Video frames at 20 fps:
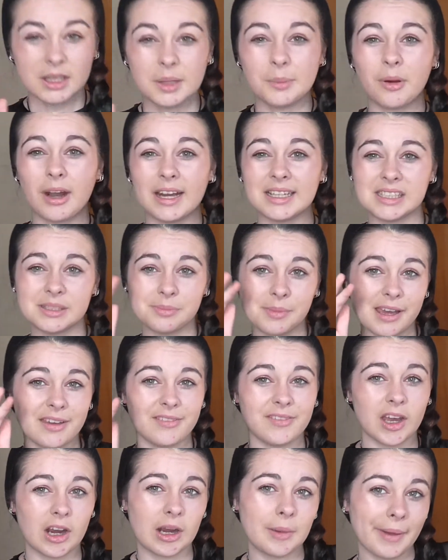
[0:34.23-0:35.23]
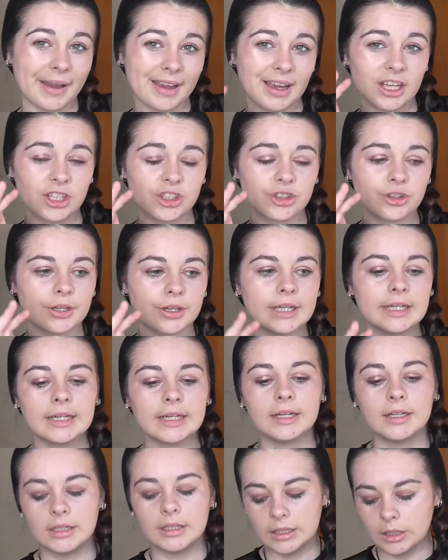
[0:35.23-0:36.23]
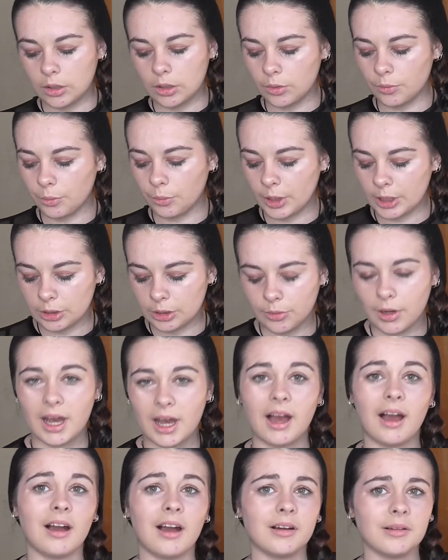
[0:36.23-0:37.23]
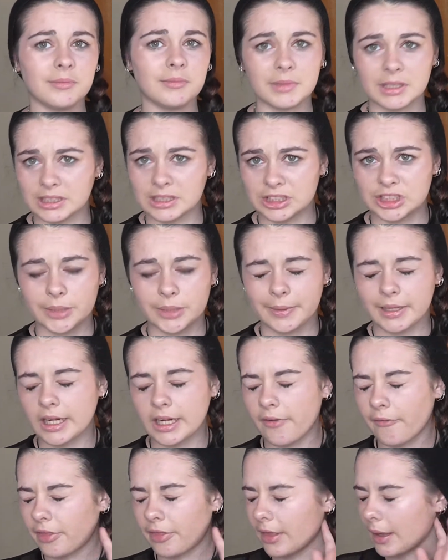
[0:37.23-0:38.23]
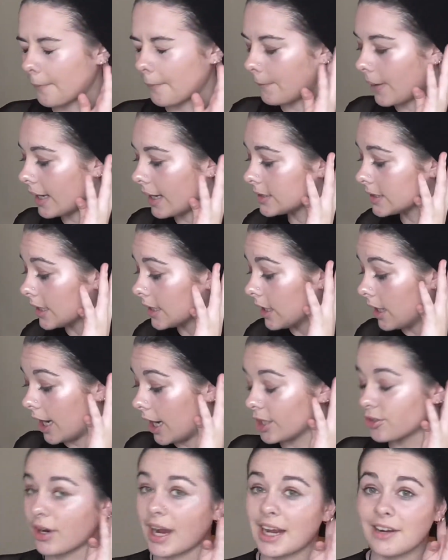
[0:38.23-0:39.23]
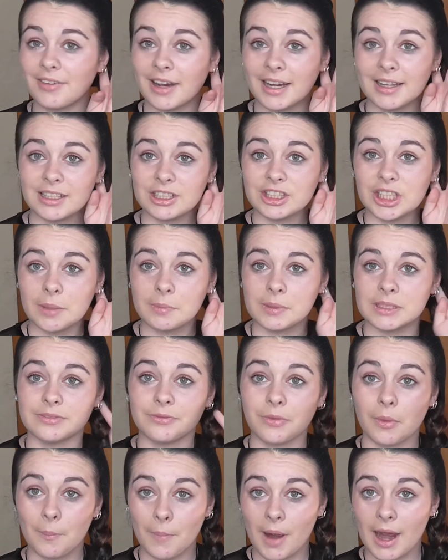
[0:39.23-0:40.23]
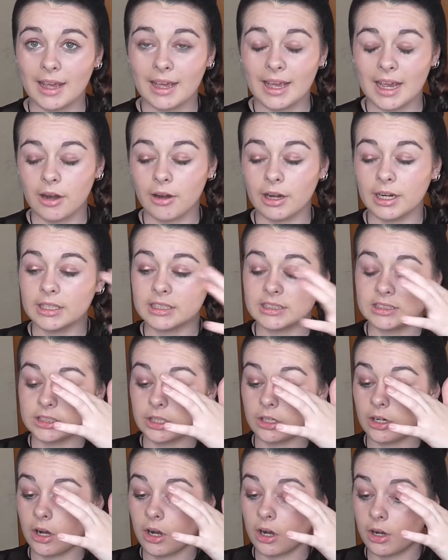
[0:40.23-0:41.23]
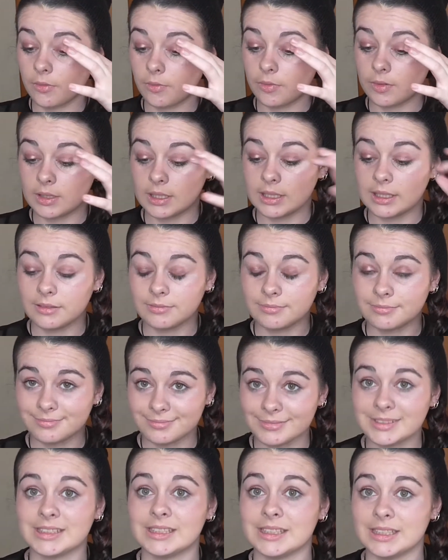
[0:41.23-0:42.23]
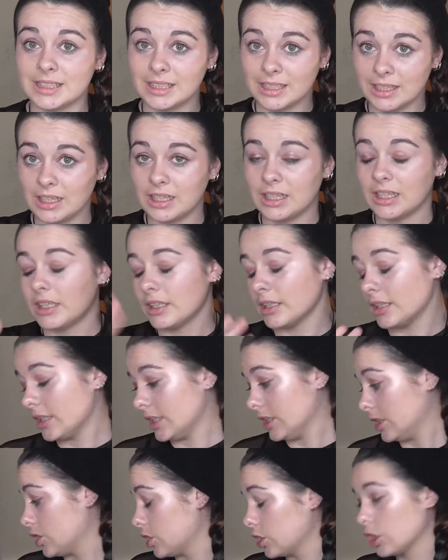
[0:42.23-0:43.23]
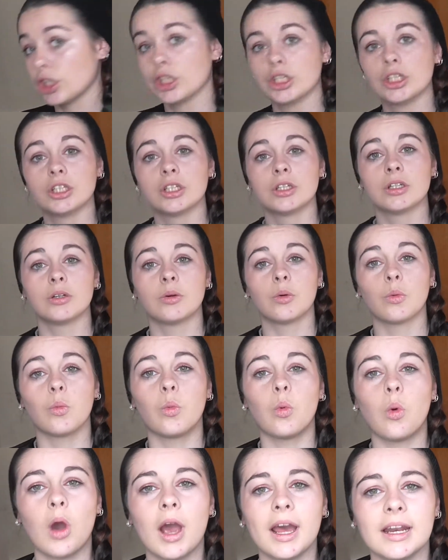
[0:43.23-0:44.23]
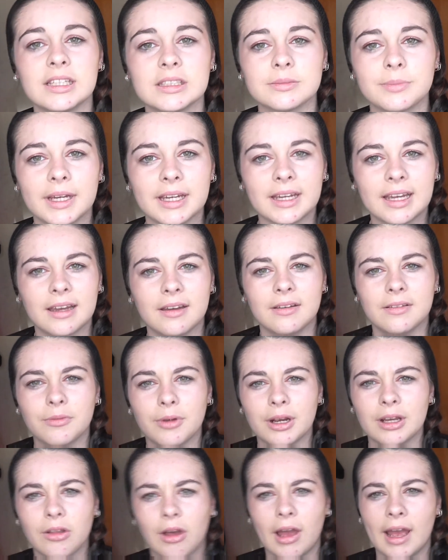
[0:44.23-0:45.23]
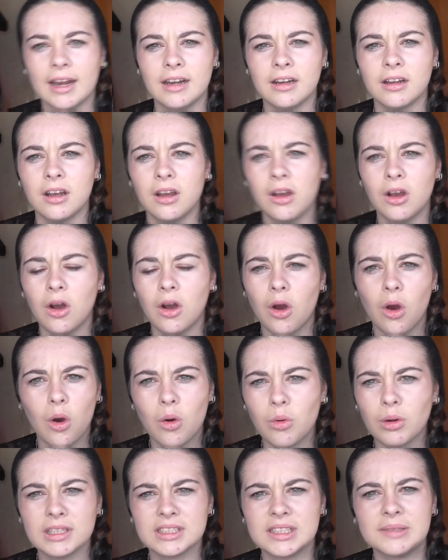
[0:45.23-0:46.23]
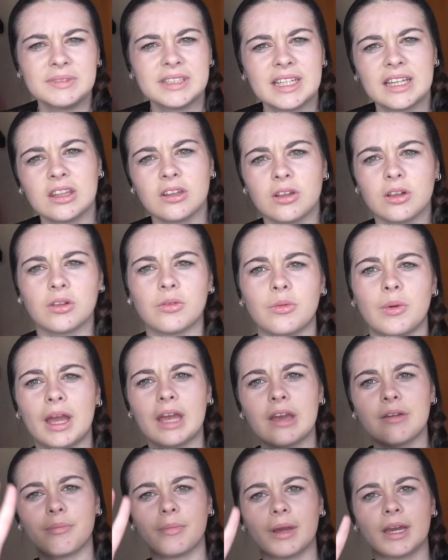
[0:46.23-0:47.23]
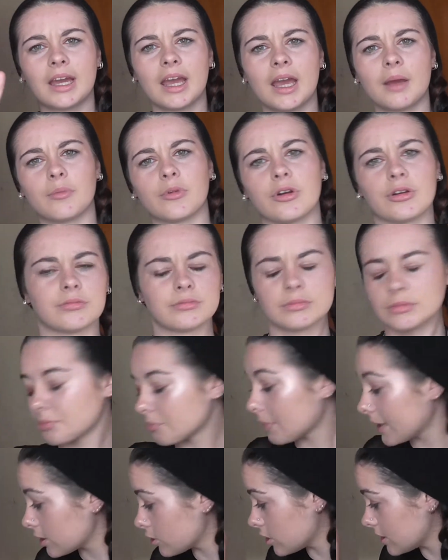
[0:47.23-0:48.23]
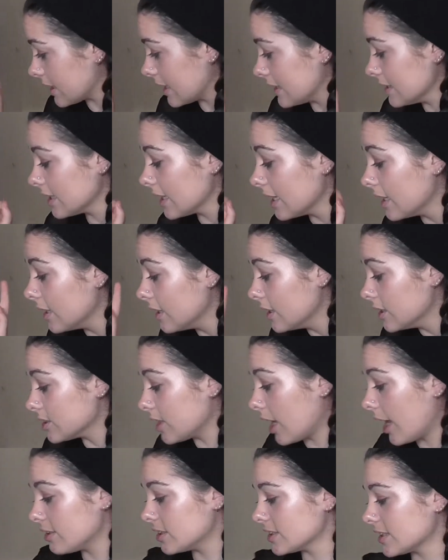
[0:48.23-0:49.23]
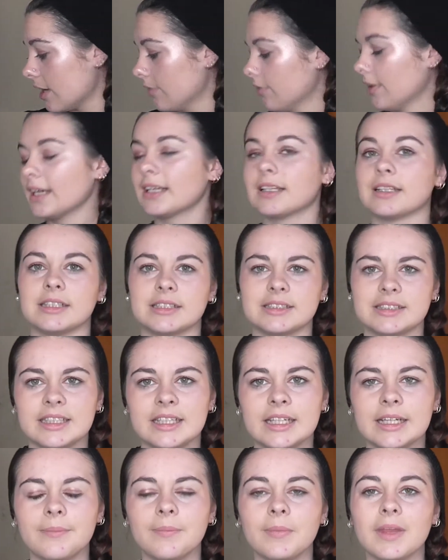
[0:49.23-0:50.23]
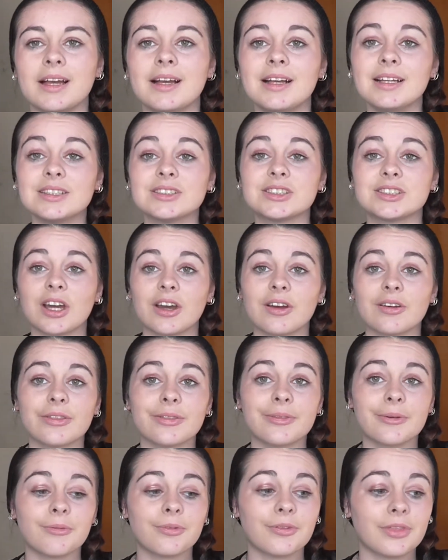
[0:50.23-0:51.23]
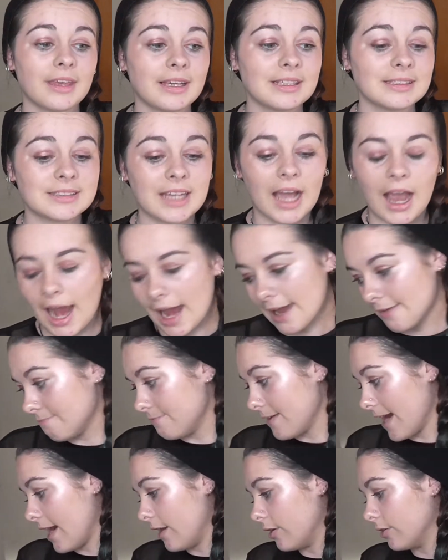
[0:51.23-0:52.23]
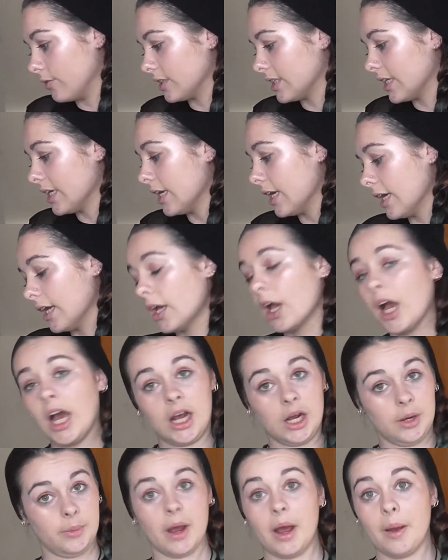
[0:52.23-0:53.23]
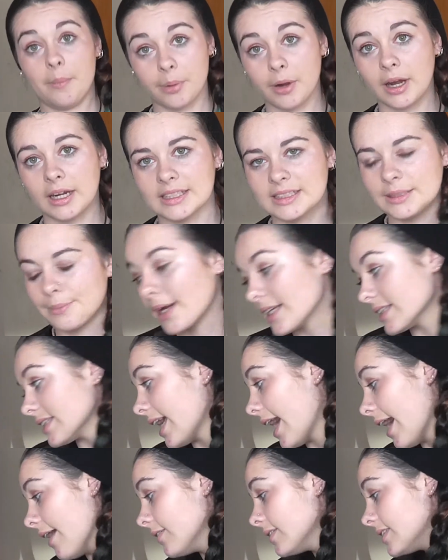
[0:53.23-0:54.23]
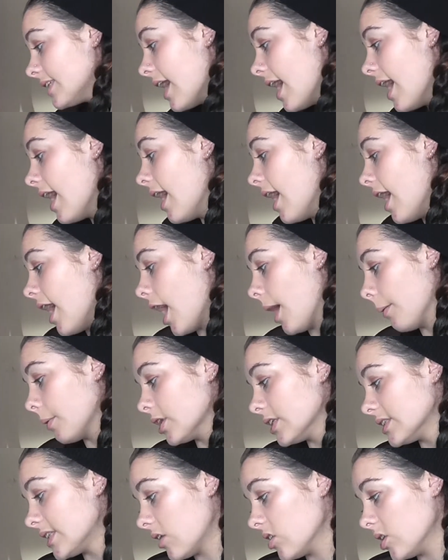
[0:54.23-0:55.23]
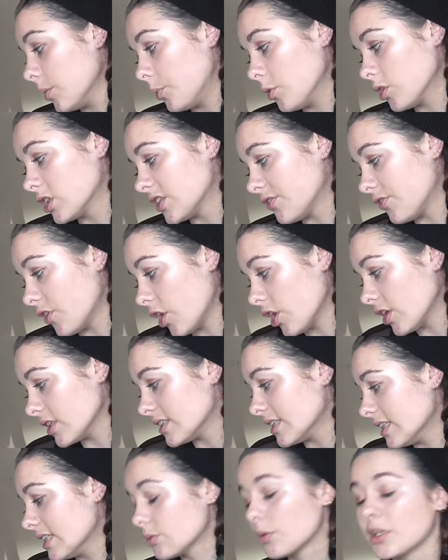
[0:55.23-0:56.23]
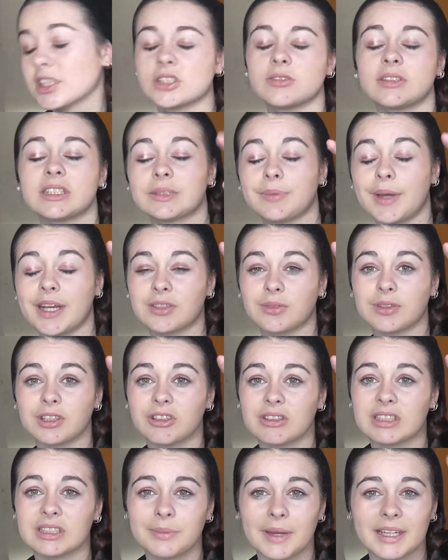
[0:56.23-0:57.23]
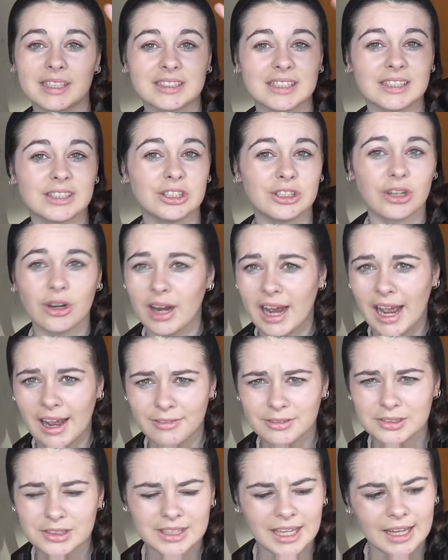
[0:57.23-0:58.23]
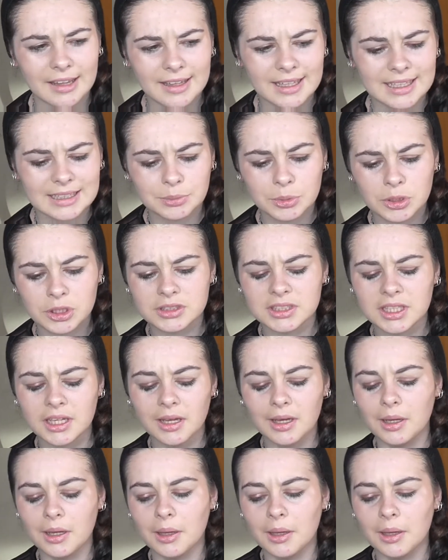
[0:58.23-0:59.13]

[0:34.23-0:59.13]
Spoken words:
the prices may vary by country on where you are because of shipping and everything, but I try to find the cheapest for my area, so hopefully it's good. Why does my ring light always seem to get in the way of my camera? It makes no sense. So I just have like a list here. So the things I found are pregnancy must-haves. I'm going to start with the books first. Is What to Expect When You're Expecting. You don't have to get these books,